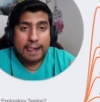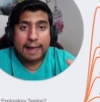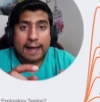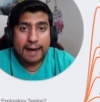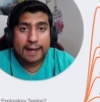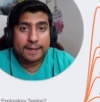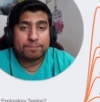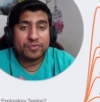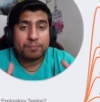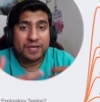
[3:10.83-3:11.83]
and
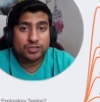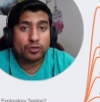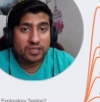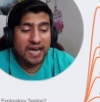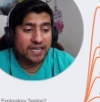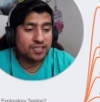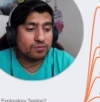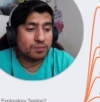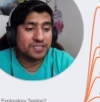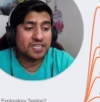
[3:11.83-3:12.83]
based on that you
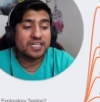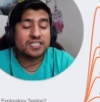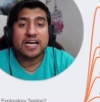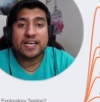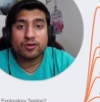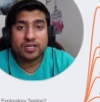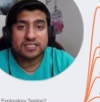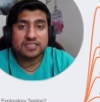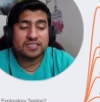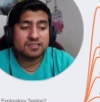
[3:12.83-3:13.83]
will basically design your
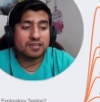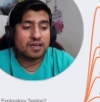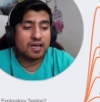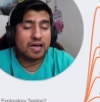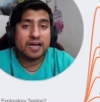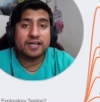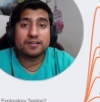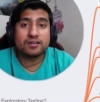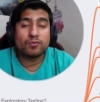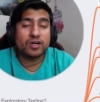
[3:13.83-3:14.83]
test case, and
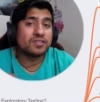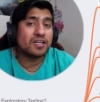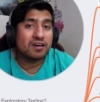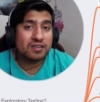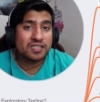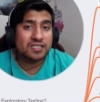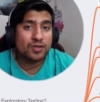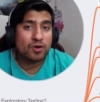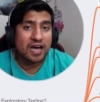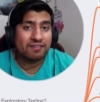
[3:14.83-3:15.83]
whatever the learning that
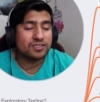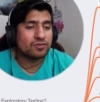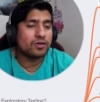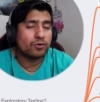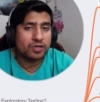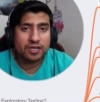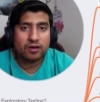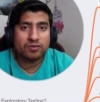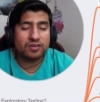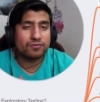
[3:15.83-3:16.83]
you have, you will note it
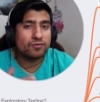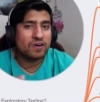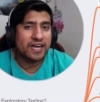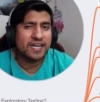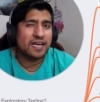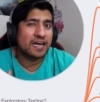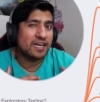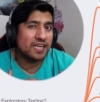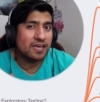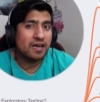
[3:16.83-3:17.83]
down. If you find
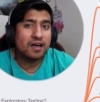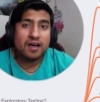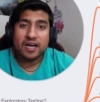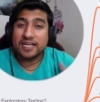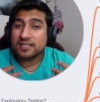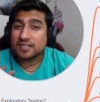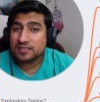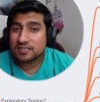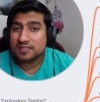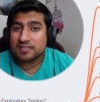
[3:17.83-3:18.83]
any
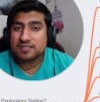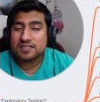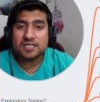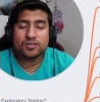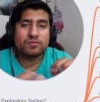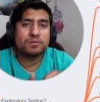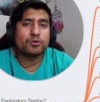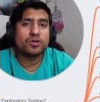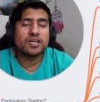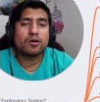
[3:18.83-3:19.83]
inconsistency, you will
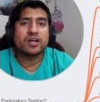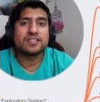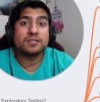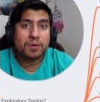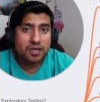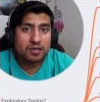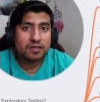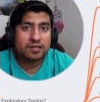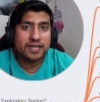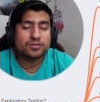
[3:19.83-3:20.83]
note it down as a bug,
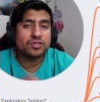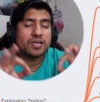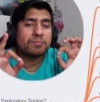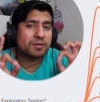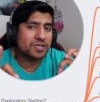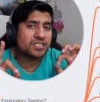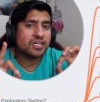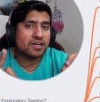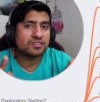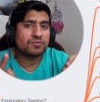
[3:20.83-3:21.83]
right? So there may be a
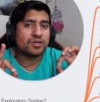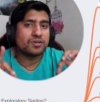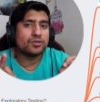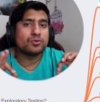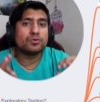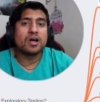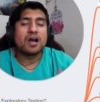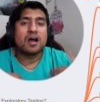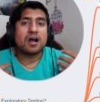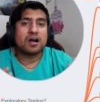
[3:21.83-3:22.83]
chance where you
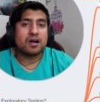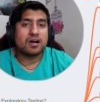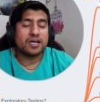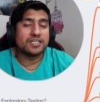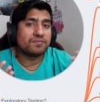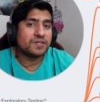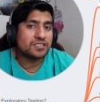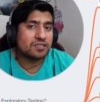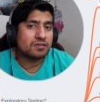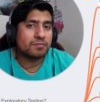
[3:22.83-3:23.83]
uh, it's a
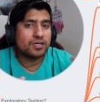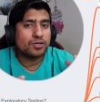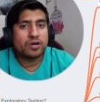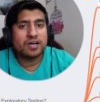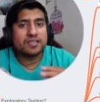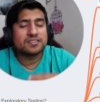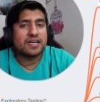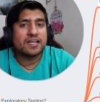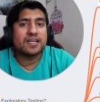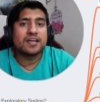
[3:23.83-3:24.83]
feature but you are
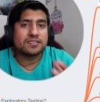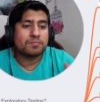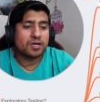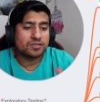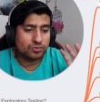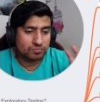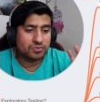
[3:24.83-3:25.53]
understanding it as a bug, so